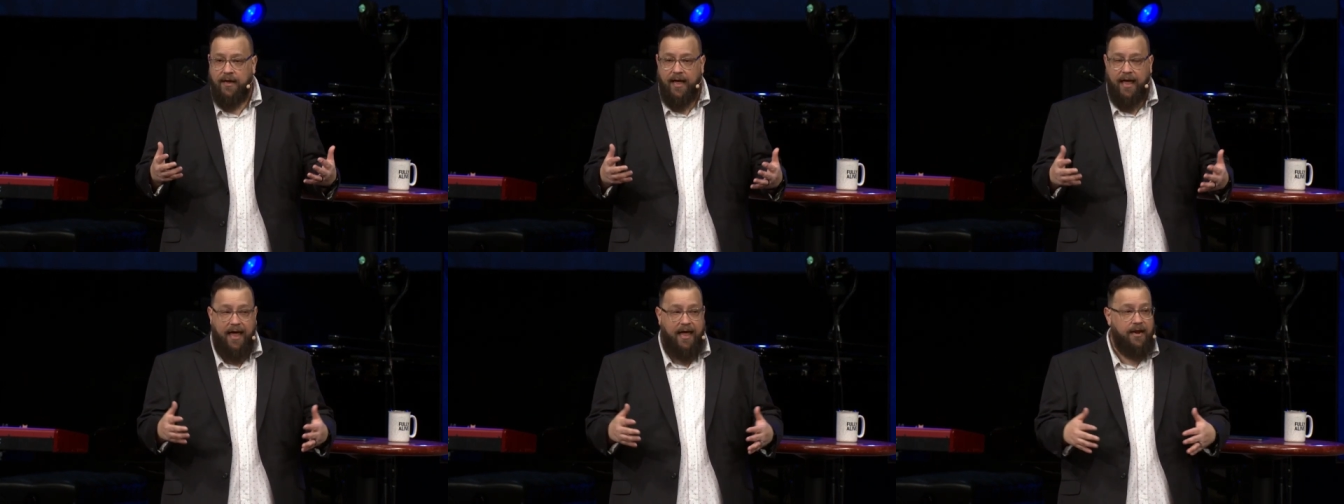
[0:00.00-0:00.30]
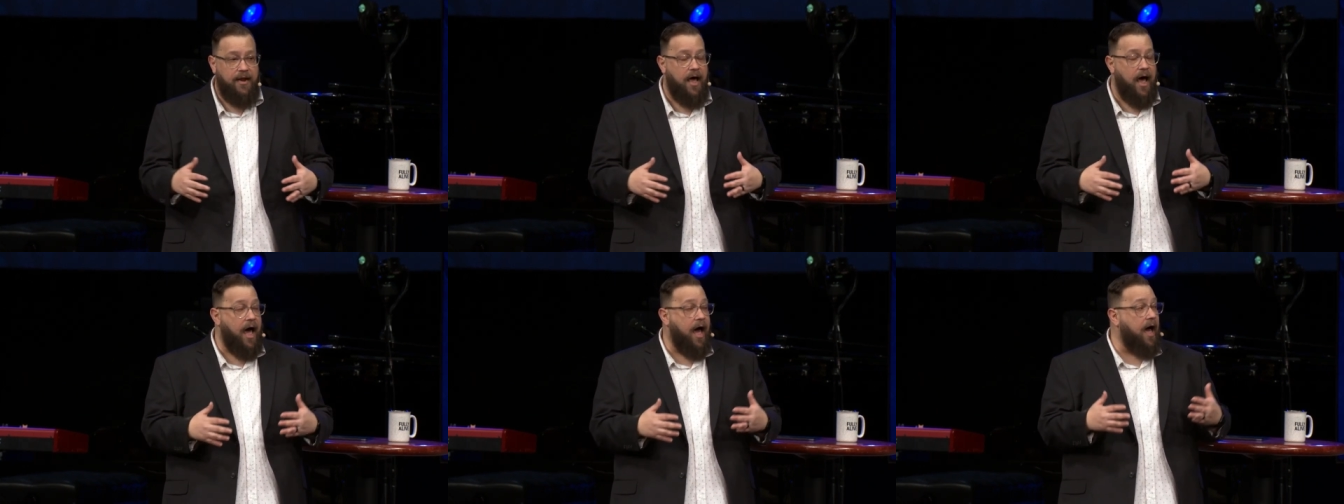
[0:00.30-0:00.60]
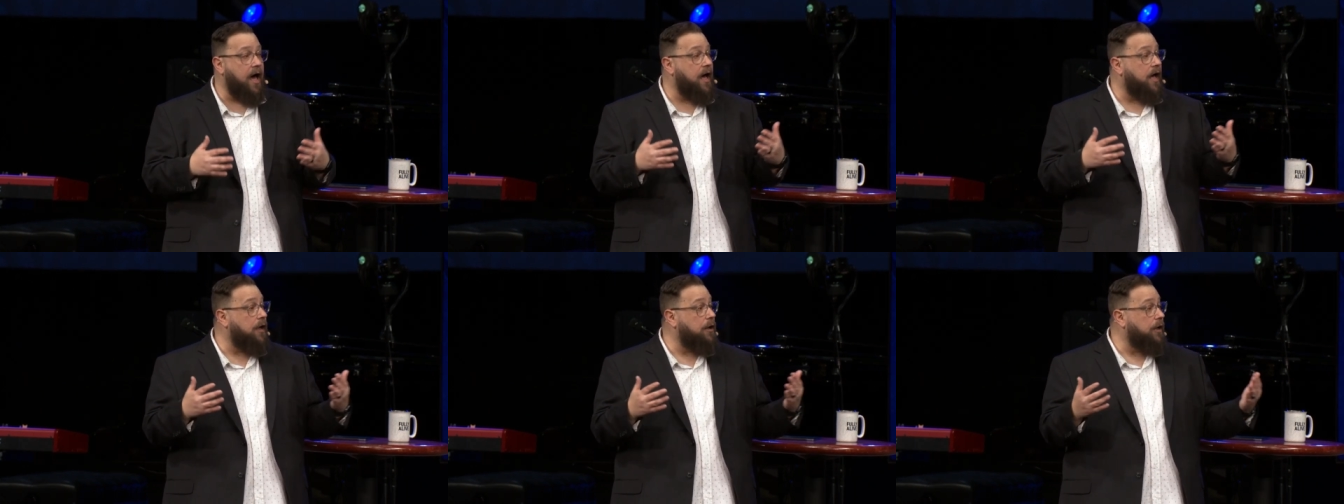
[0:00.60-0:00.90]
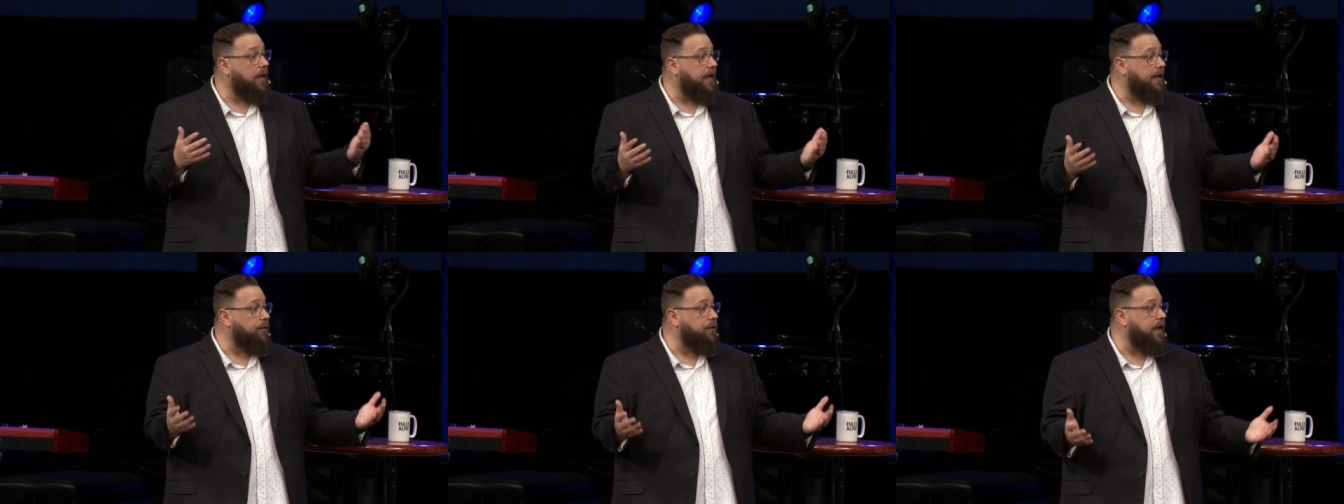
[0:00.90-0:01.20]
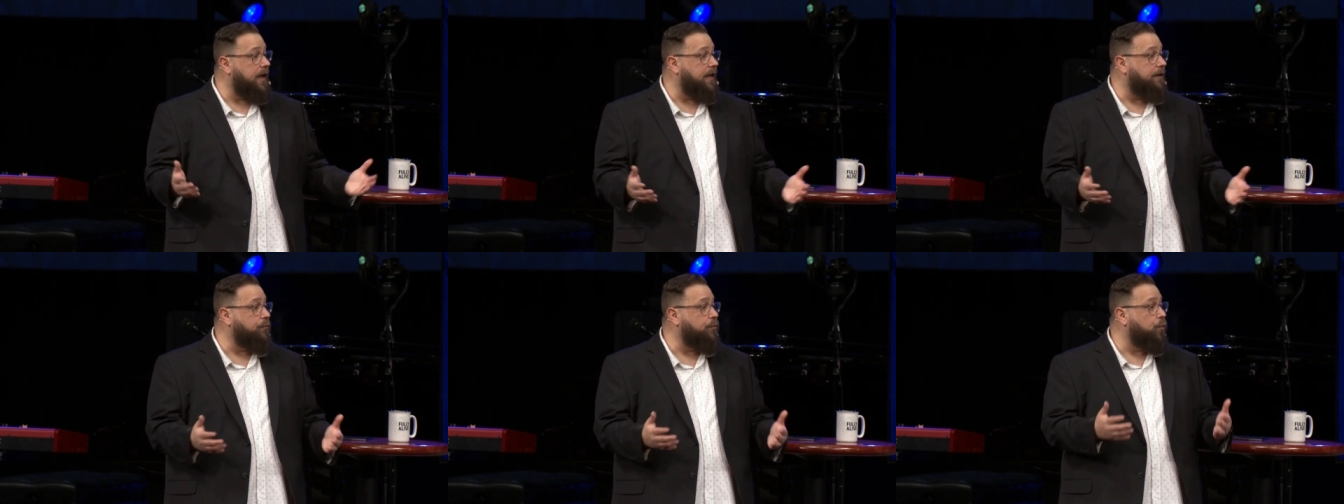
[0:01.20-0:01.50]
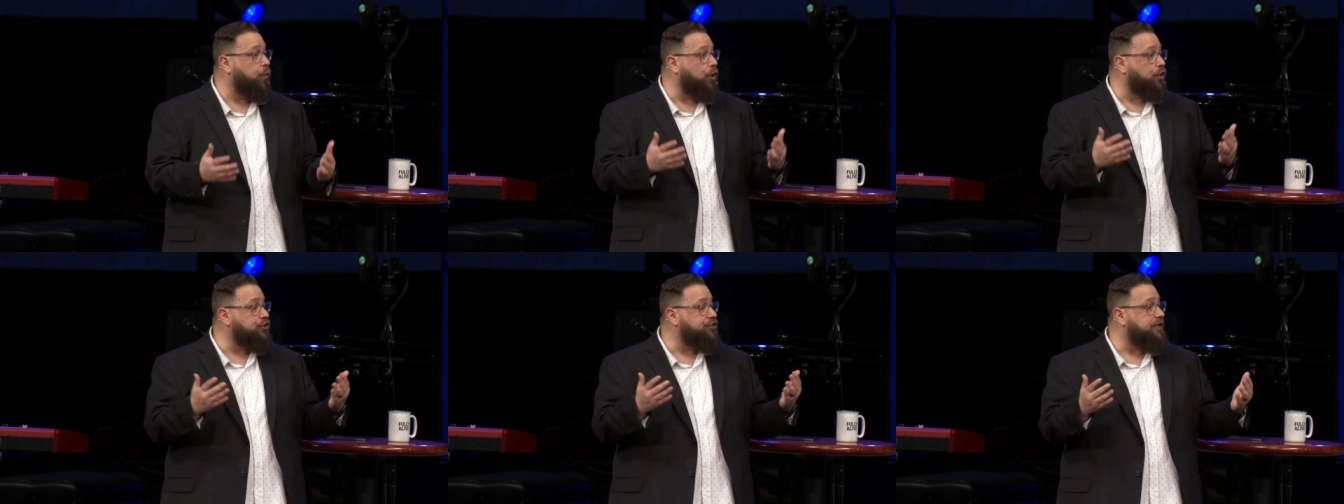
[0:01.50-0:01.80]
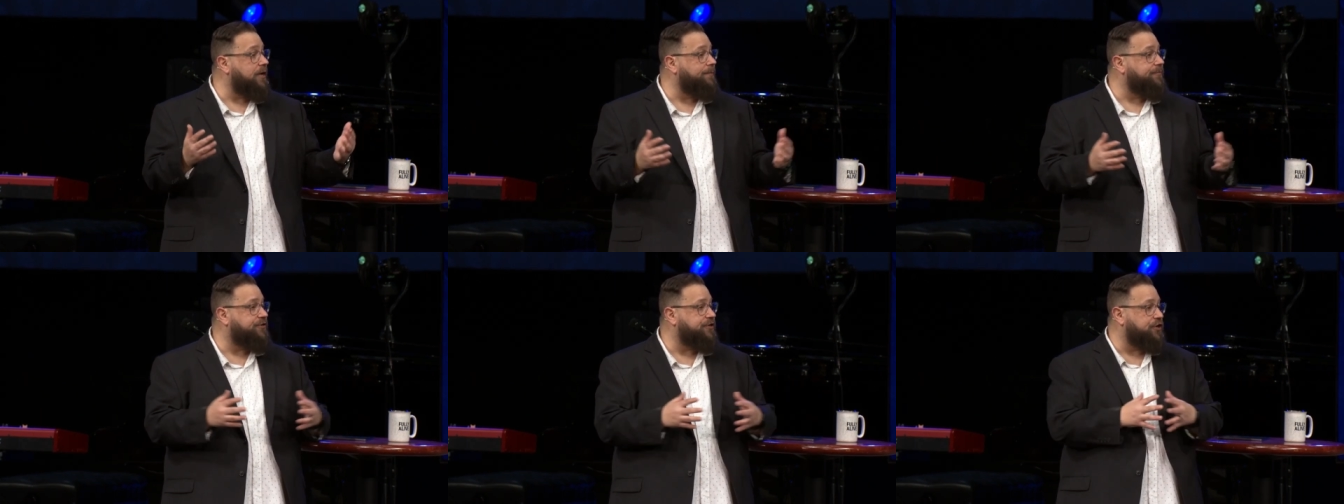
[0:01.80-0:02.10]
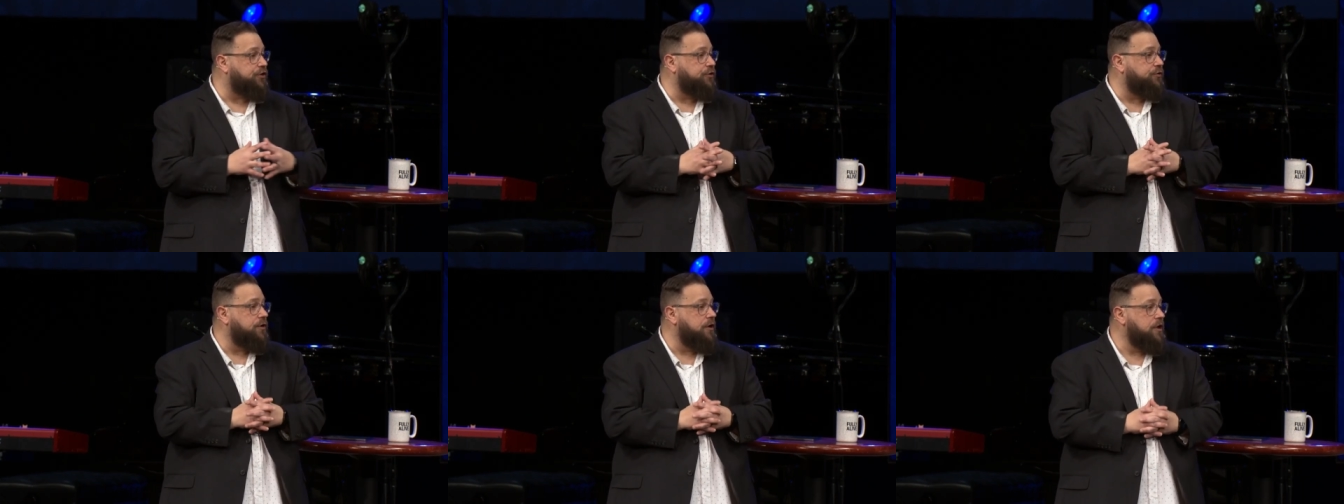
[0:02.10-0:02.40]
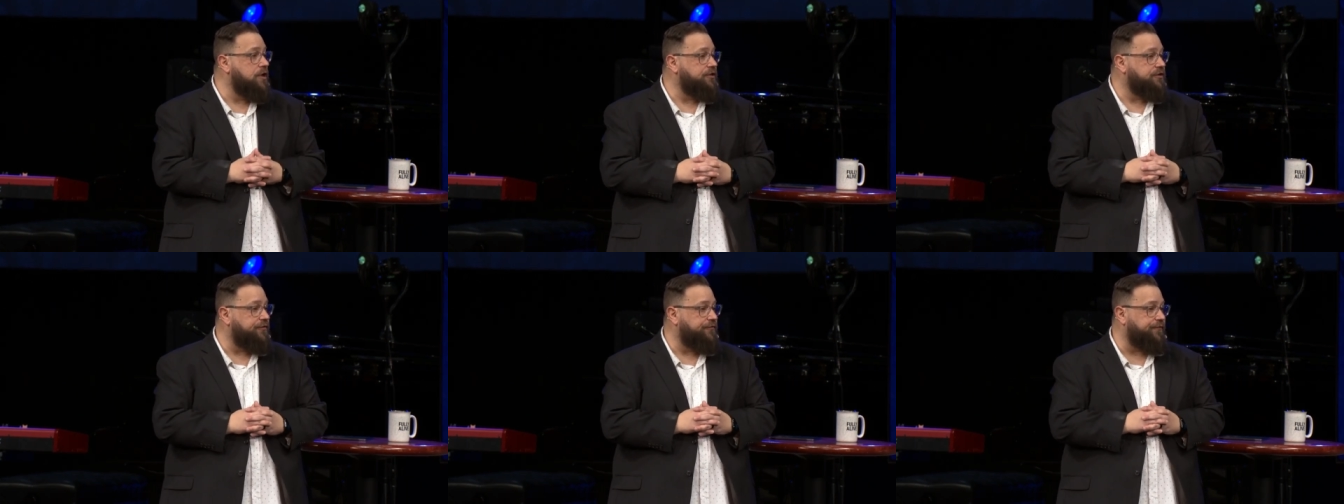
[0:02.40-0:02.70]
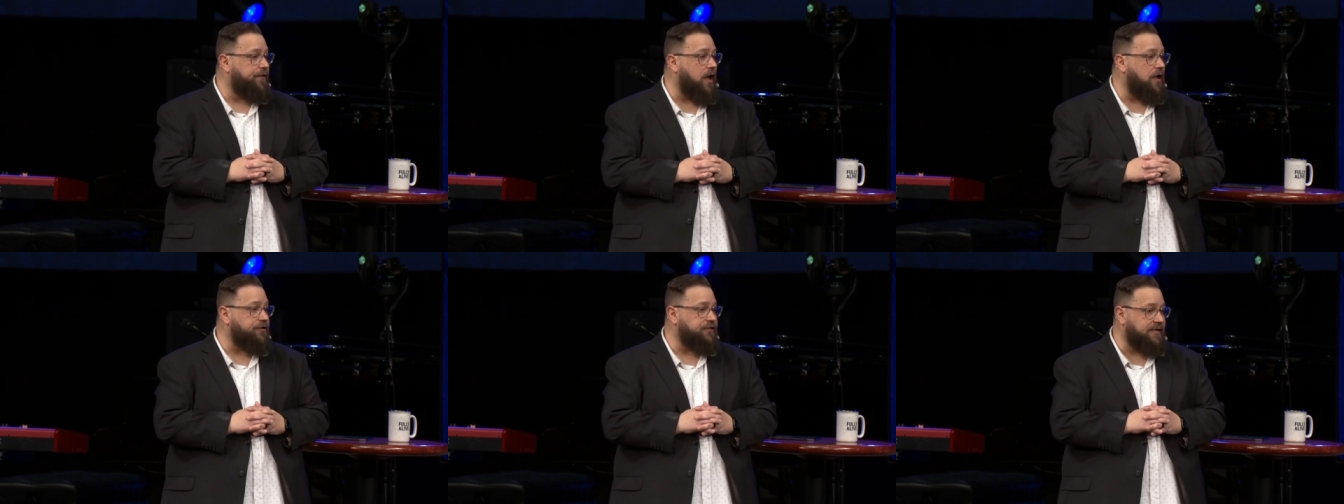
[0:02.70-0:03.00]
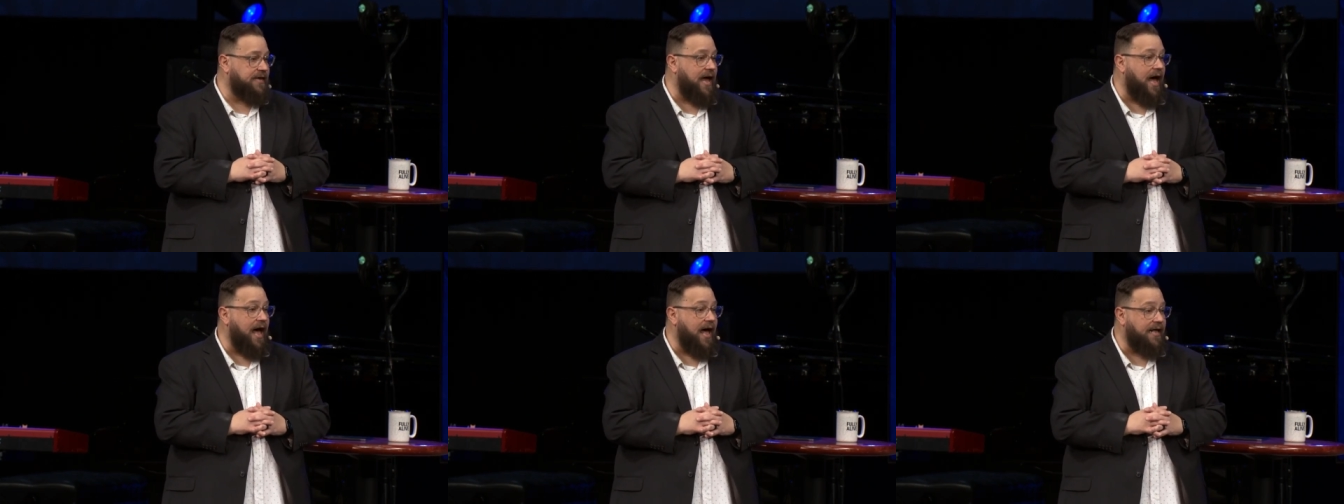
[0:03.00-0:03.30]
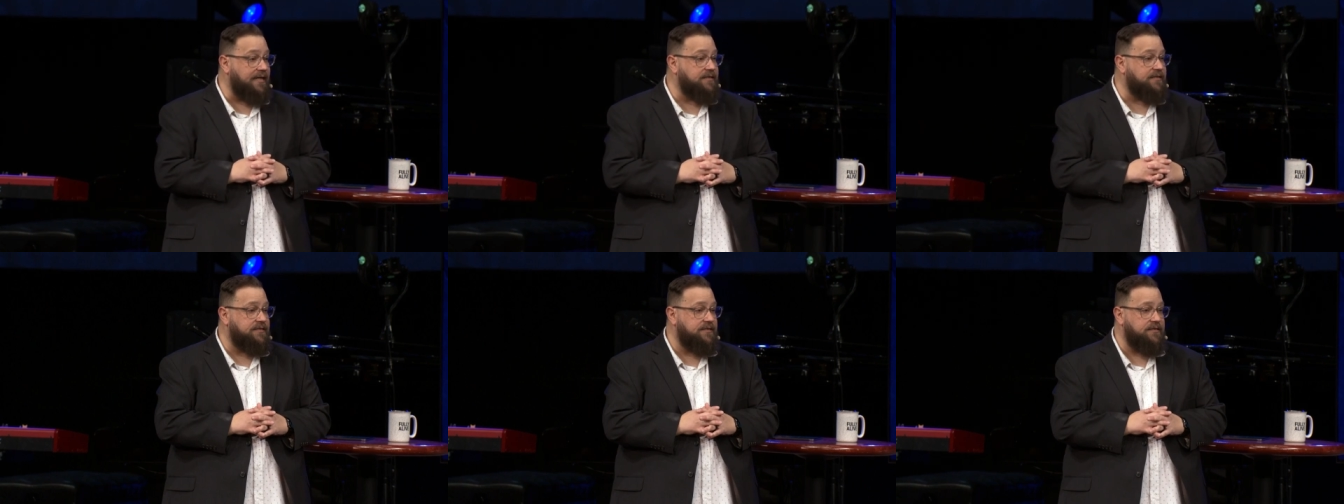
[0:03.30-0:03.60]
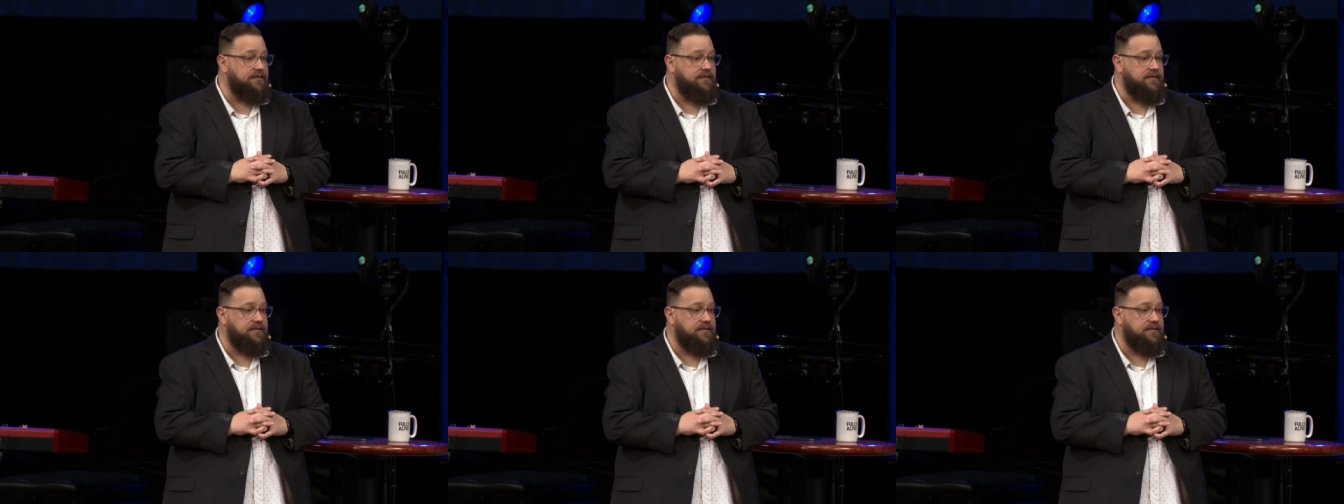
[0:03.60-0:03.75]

and, uh, and, and worship to, to false gods